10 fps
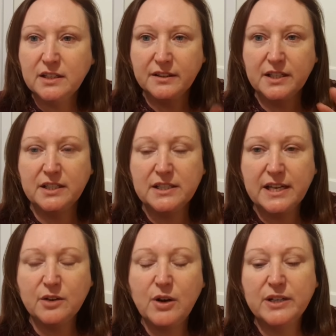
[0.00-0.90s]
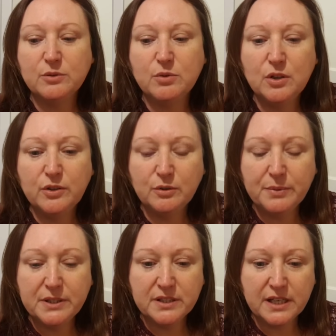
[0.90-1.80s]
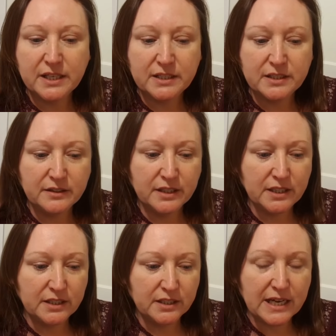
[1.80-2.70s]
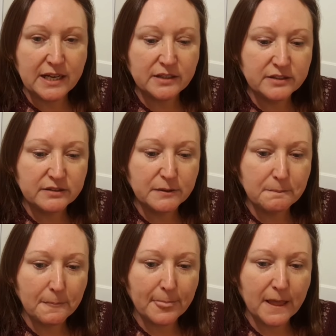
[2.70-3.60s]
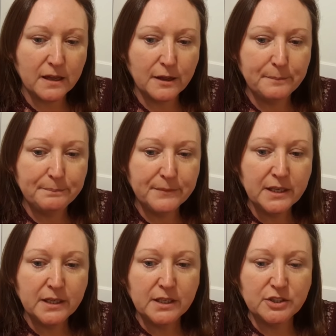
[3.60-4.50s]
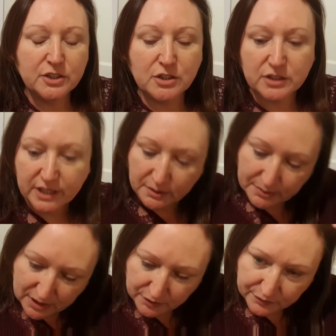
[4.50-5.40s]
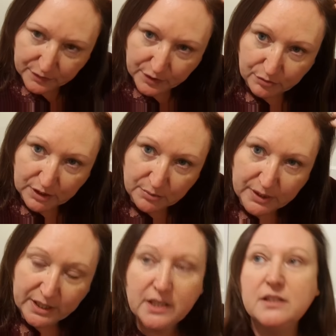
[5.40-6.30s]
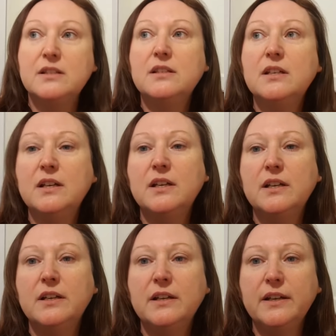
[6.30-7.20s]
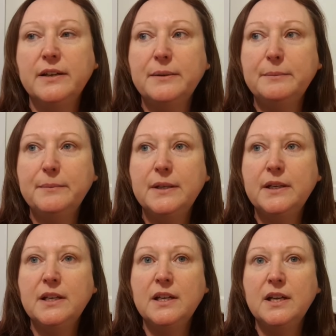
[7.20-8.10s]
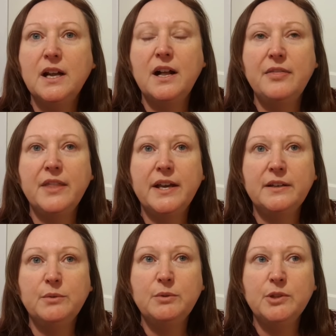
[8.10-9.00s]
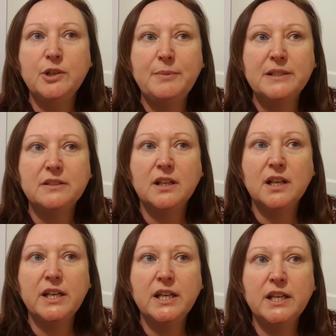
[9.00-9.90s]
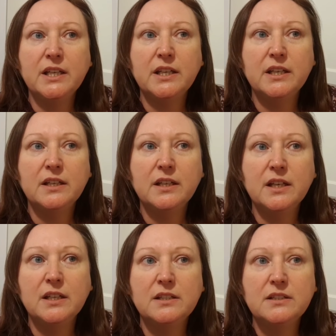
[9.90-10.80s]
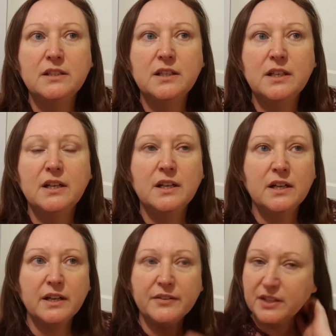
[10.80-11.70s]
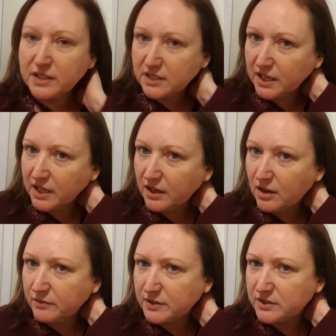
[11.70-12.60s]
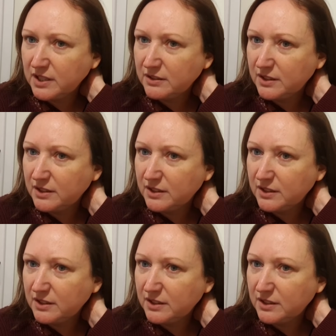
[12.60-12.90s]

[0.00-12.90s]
I think it's getting quite swollen up inside the cast. She got to keep that on for 3 weeks, and then we would go back to the clinic, and I think they take it off because